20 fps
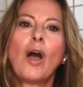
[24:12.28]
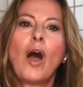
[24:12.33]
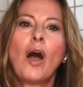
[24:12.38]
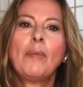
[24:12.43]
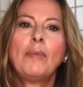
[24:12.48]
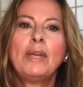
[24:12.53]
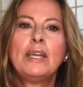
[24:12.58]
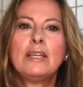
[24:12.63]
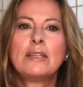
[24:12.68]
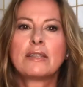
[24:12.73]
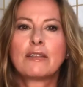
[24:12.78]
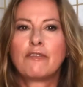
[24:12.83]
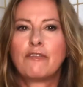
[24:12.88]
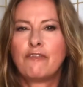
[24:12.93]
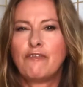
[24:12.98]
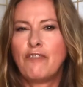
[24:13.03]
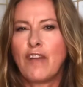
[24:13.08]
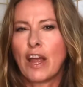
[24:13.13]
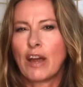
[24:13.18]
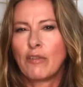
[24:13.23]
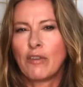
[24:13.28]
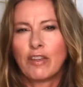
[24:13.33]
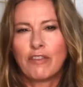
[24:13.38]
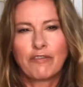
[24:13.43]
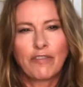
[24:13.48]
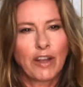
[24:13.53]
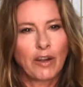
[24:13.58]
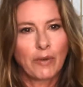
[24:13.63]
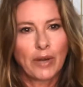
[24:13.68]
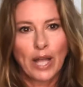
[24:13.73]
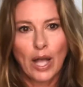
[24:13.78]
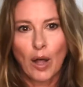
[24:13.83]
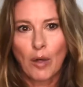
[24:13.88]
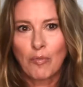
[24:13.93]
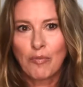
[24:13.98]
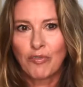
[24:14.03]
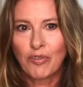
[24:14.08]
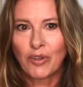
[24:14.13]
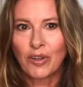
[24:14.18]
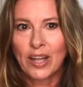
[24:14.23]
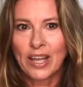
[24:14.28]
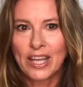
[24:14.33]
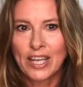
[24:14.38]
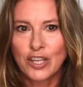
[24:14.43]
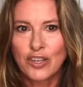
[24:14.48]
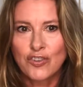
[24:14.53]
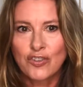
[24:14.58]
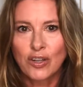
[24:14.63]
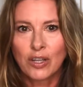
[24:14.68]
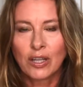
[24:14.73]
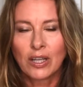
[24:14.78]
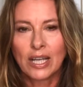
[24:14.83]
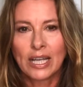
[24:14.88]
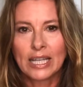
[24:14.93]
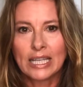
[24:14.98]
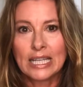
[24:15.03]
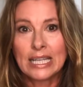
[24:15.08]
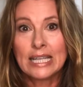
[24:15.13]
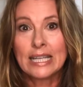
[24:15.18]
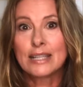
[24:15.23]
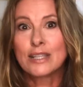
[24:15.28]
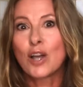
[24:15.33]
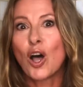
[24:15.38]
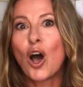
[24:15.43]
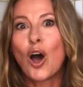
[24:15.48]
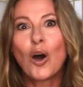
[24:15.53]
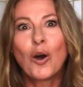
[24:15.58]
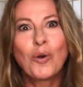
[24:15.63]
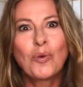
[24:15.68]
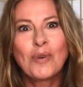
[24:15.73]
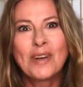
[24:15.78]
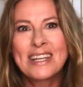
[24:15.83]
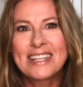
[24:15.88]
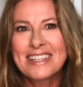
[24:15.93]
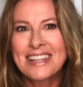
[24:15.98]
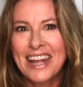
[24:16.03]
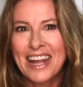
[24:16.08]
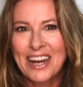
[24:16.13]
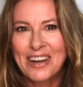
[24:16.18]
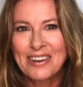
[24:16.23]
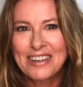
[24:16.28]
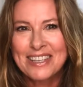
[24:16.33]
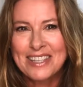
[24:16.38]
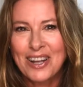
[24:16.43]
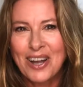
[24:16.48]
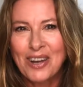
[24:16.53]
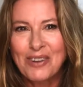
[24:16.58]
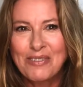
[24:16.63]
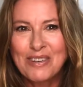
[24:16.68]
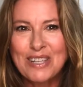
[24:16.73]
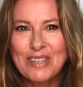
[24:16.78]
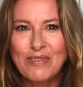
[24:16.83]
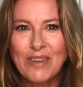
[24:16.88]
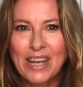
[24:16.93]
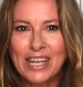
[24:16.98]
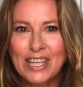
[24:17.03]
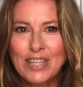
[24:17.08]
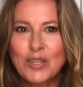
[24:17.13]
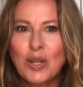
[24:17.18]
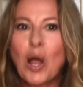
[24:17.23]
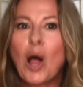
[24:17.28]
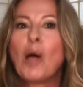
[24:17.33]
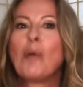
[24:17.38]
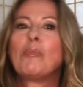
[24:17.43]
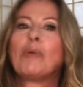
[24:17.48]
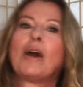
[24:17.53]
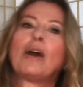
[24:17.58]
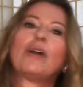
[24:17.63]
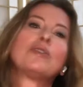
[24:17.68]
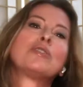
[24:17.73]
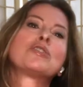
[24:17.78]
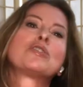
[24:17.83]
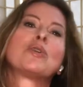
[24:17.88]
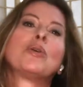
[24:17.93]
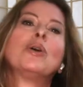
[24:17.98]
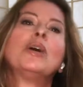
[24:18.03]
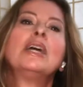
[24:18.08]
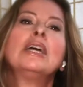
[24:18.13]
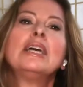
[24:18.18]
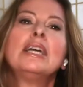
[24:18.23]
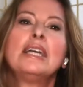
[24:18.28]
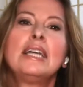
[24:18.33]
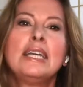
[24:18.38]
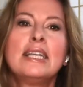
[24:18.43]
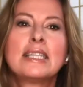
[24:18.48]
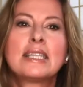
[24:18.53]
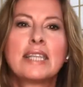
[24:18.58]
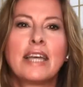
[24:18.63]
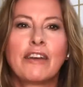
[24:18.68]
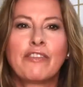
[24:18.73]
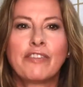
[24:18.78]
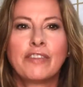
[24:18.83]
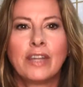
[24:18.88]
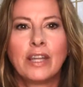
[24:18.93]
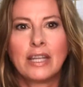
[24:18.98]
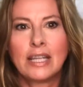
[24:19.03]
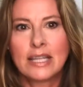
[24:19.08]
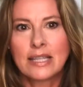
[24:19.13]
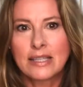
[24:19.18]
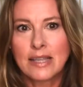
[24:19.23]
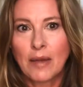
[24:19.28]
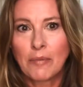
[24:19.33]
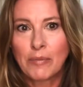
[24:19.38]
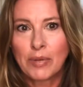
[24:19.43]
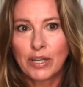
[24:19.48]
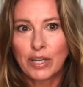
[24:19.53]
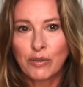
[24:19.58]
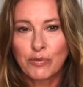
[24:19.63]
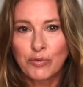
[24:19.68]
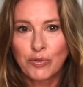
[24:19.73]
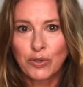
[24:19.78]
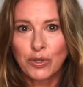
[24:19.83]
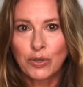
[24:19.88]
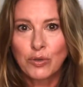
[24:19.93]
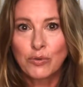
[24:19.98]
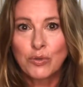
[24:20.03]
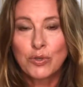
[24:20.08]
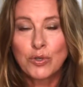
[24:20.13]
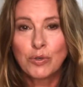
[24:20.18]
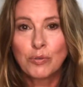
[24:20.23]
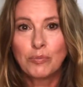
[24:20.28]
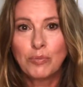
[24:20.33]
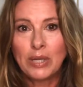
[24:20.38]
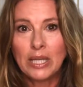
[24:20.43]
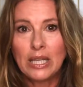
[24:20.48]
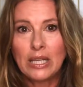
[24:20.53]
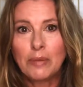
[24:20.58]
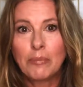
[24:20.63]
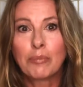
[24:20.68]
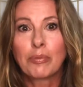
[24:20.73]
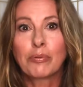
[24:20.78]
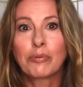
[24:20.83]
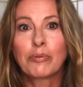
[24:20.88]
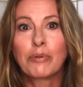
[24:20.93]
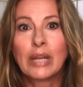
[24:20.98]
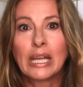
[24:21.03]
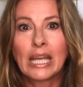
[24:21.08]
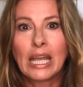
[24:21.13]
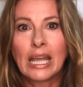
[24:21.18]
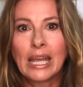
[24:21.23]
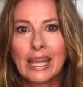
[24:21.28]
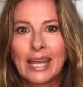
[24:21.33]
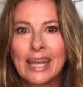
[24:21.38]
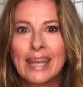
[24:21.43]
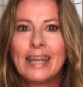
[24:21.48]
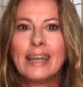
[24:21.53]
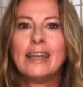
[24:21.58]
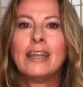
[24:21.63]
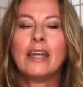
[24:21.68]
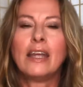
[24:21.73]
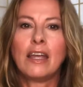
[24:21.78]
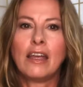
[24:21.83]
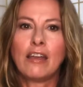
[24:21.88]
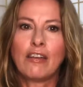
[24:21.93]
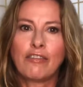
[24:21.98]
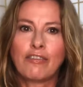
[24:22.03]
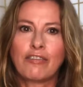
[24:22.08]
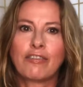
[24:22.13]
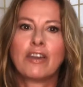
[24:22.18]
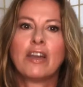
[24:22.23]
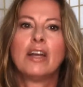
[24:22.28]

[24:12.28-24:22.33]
He's a very, very helpful angel, and he's always there. He's always ready to help out. So he's definitely somebody for you to be bringing in if